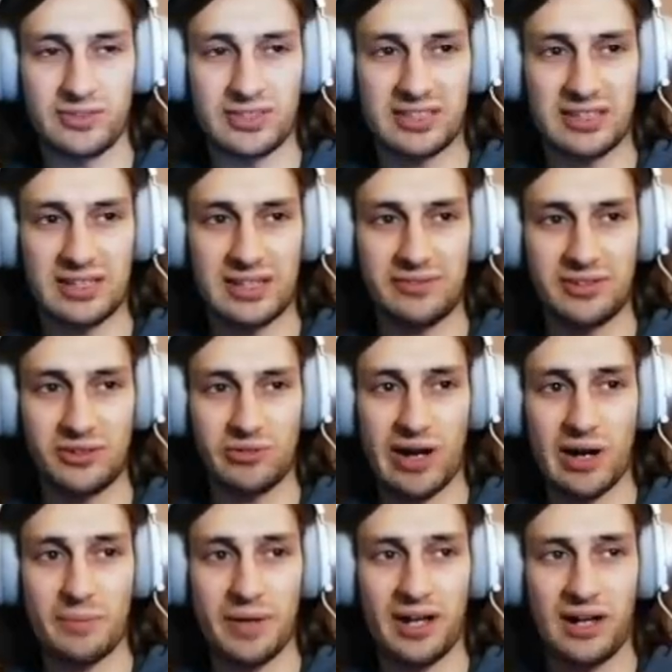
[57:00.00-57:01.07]
the left and
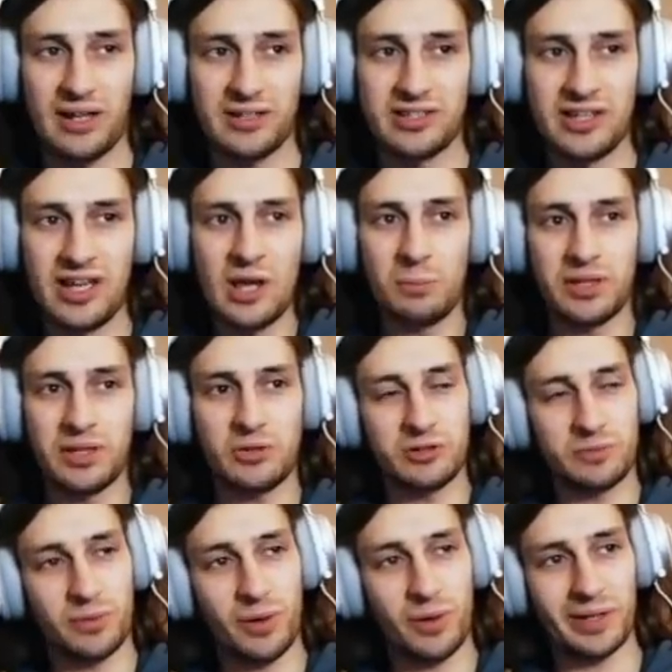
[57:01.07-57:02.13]
grab hearts, but you would
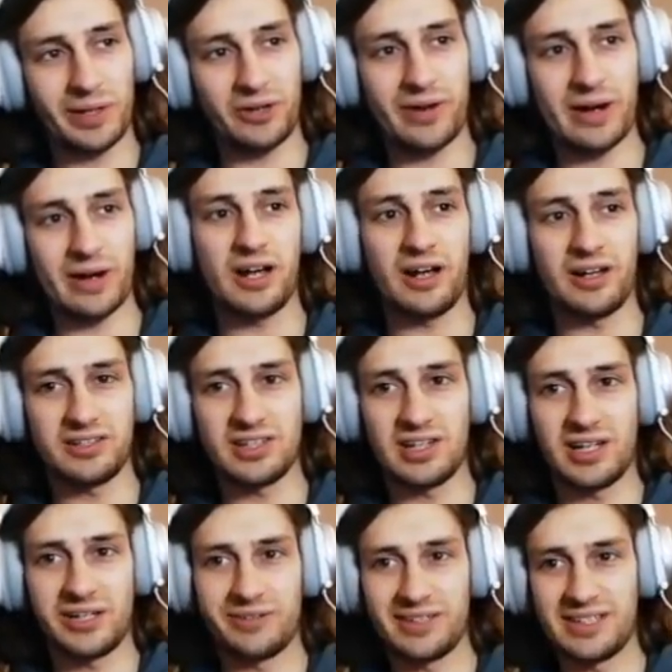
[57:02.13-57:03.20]
have probably grabbed hearts
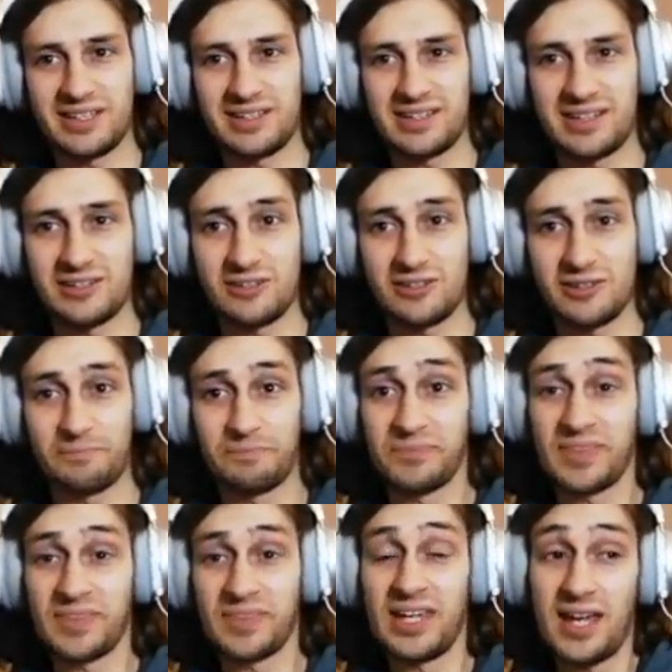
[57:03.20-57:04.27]
earlier in the dungeon.
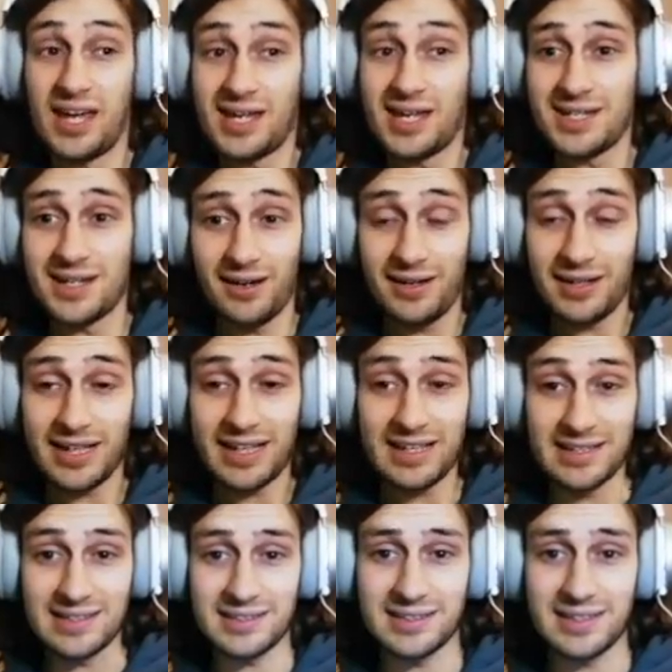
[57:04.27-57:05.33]

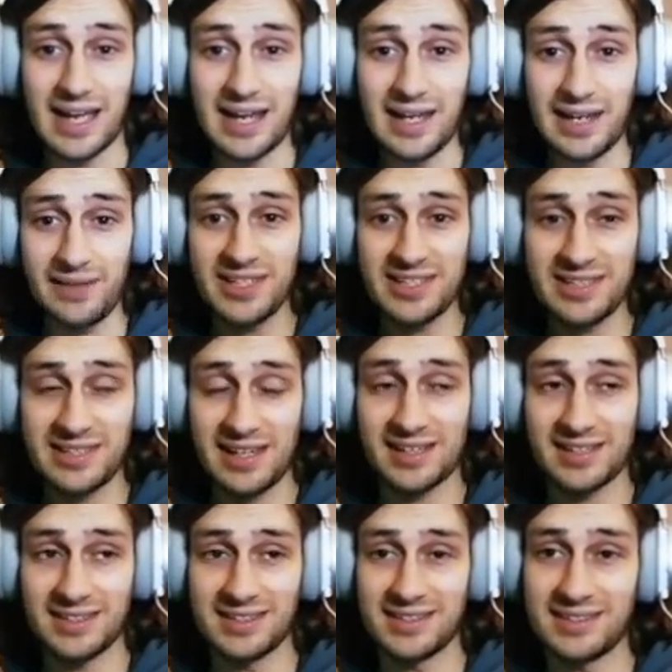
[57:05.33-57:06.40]
Nice! 11
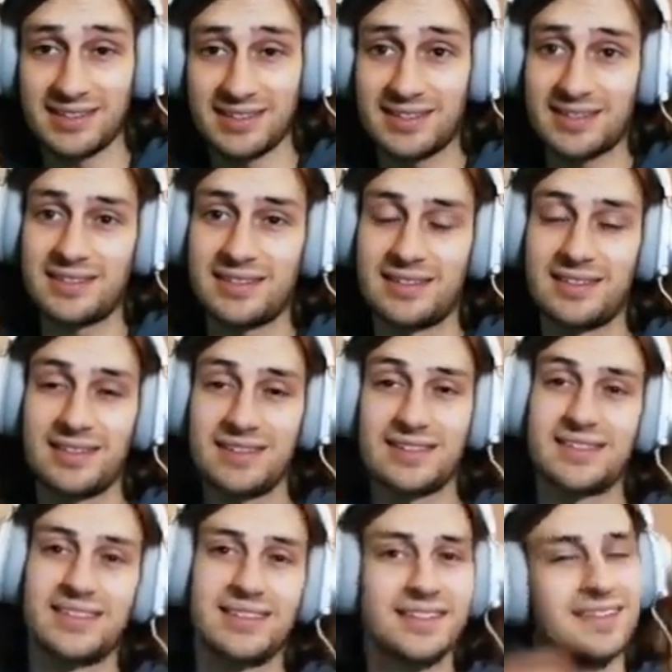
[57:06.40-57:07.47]
seconds.
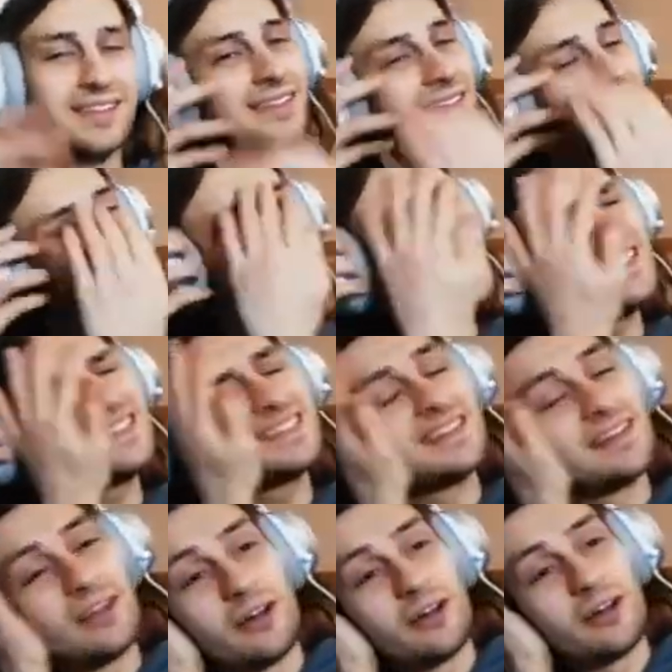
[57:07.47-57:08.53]
That is a
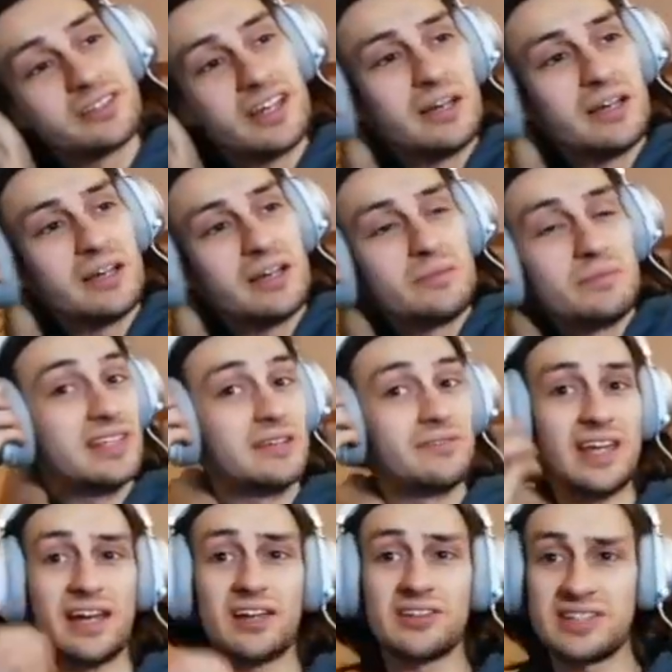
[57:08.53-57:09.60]
lot of time saved
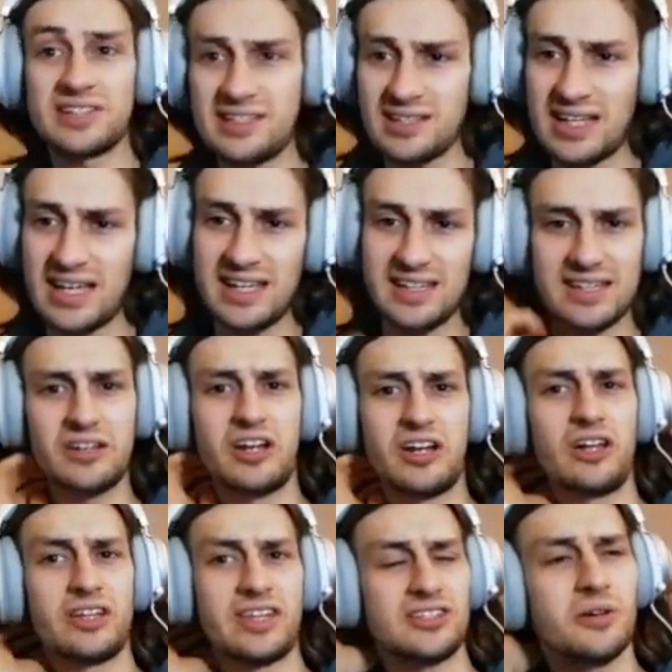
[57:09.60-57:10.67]
there, because
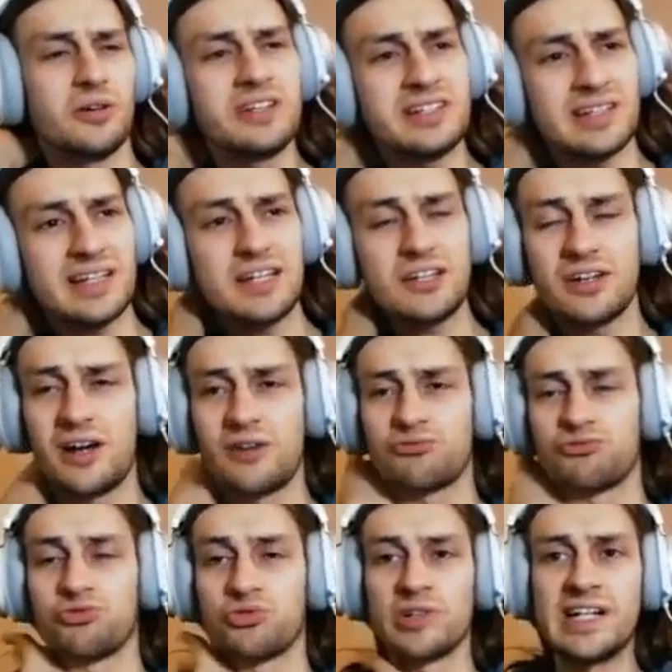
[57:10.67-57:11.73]
that's honestly a
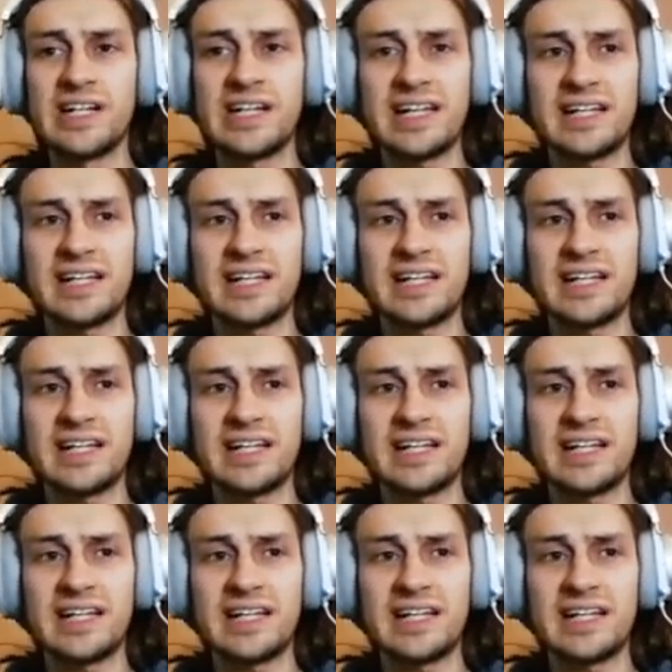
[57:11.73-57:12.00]
really